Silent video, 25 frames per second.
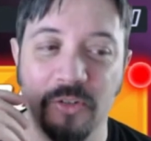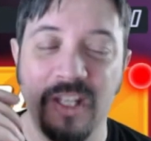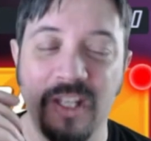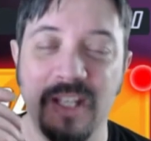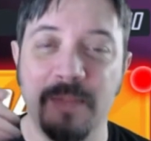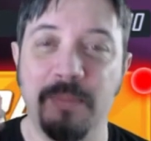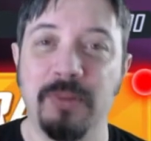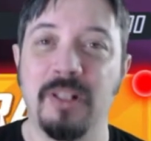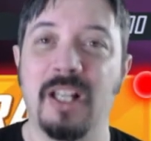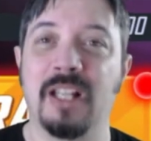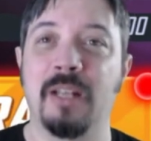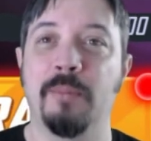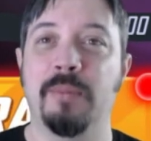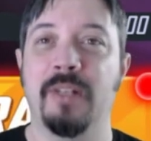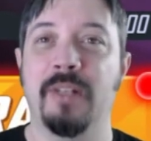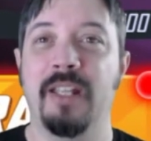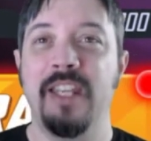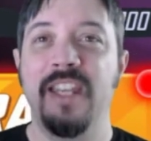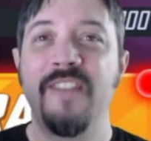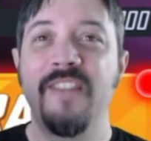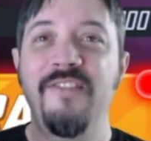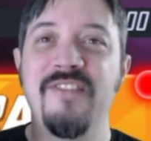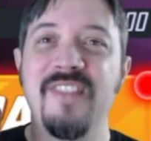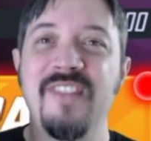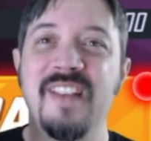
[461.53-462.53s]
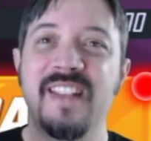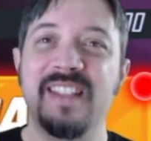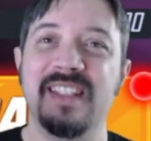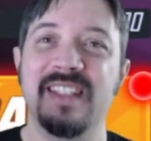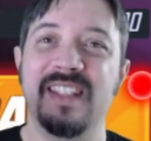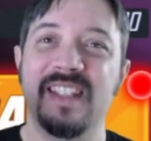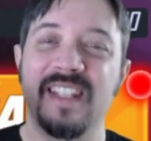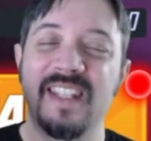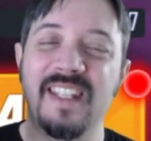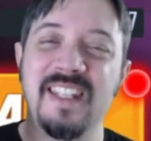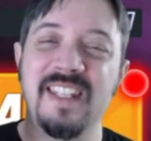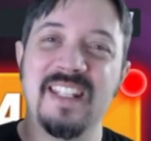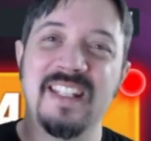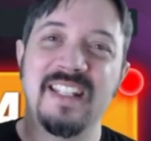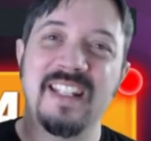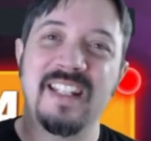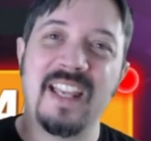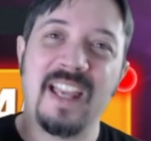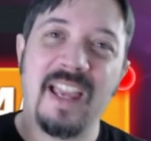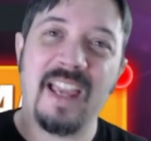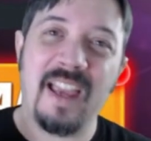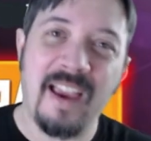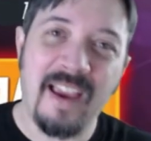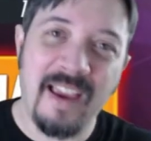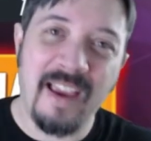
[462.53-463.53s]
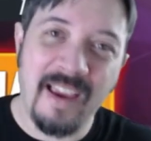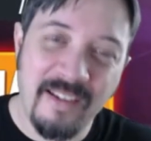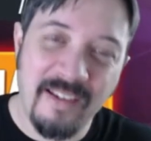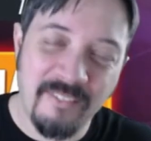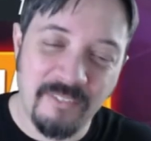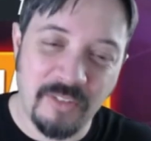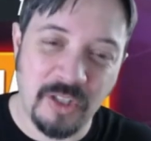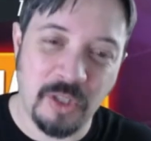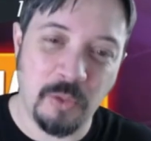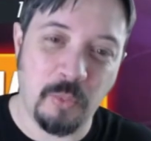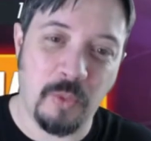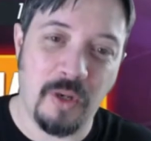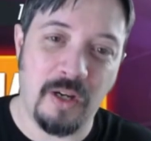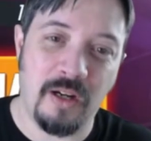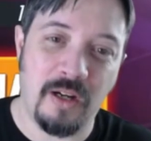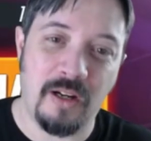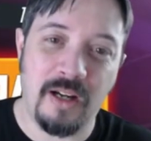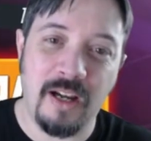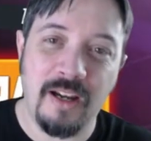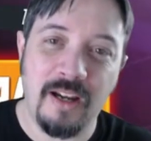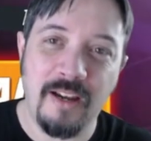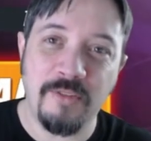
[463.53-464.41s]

He's plug and play. He fits in everywhere.